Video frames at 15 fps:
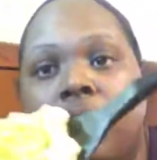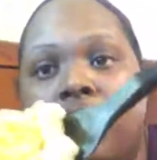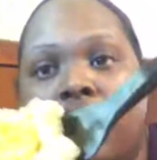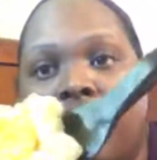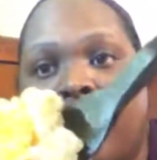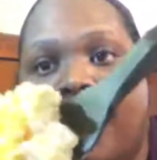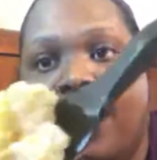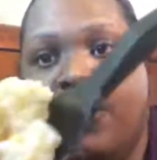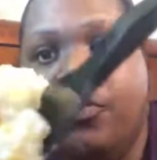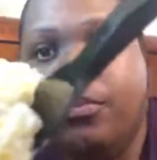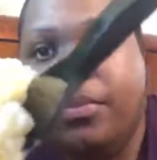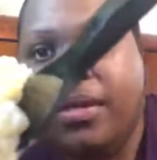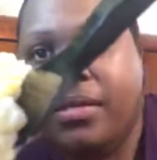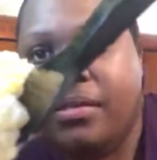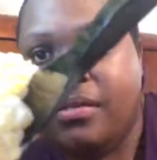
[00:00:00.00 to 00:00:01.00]
You know how you
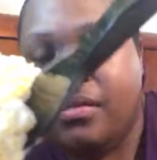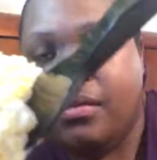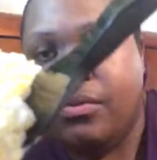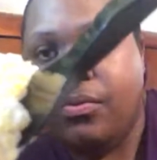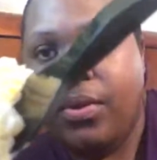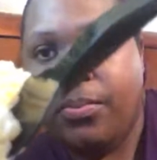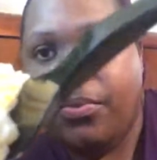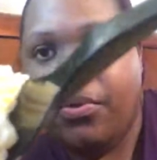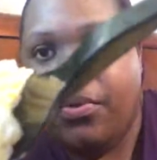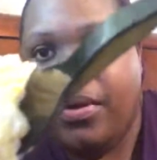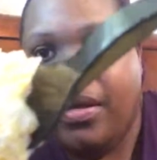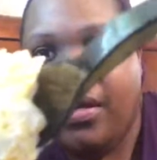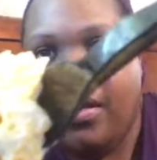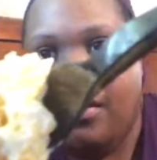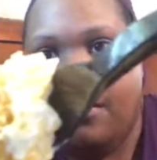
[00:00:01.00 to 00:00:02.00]
mix the whipped
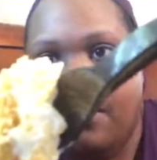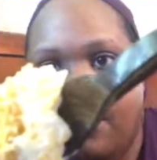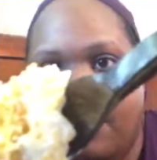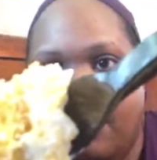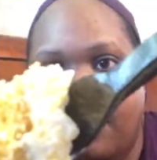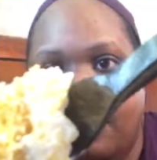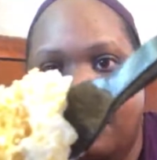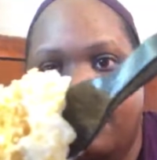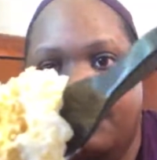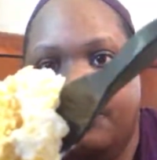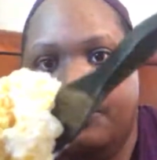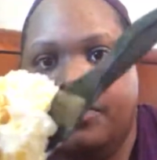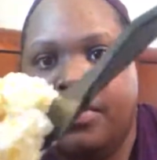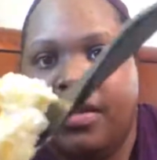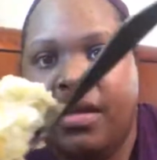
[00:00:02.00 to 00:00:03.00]
cream
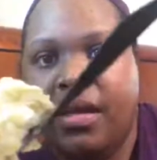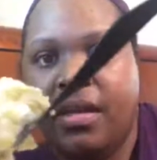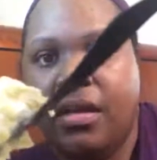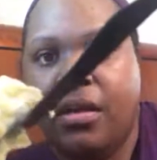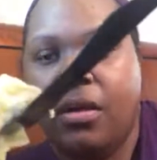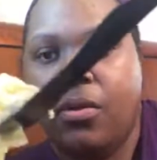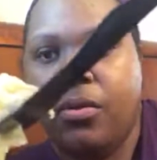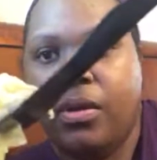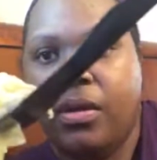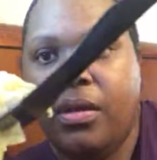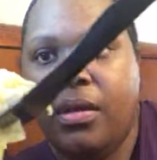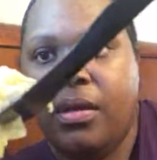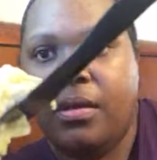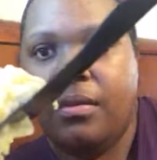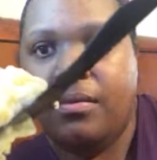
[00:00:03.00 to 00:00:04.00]
and the
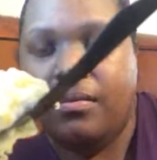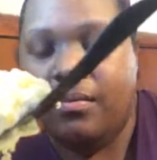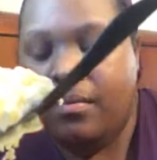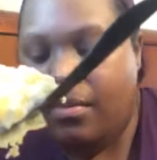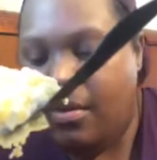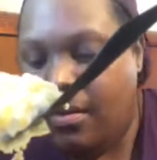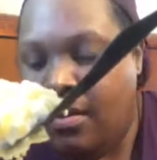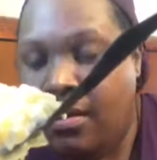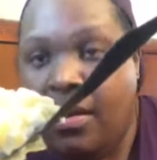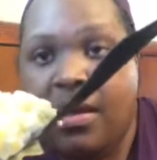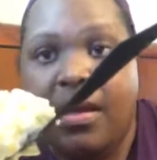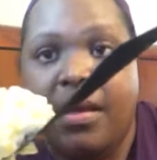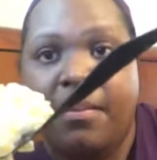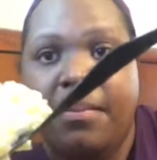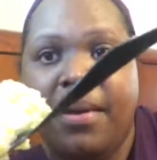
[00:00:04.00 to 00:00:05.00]
coconut
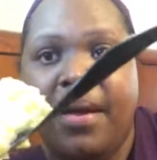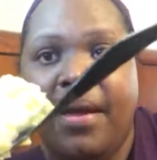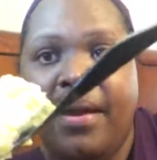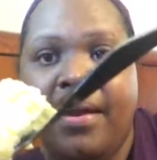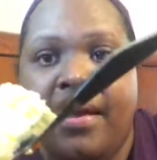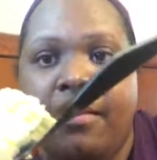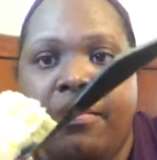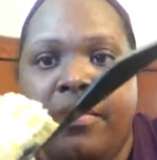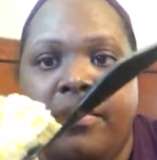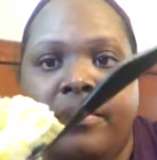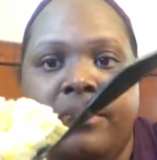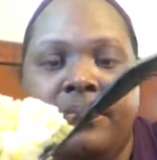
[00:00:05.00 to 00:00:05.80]
and pineapple?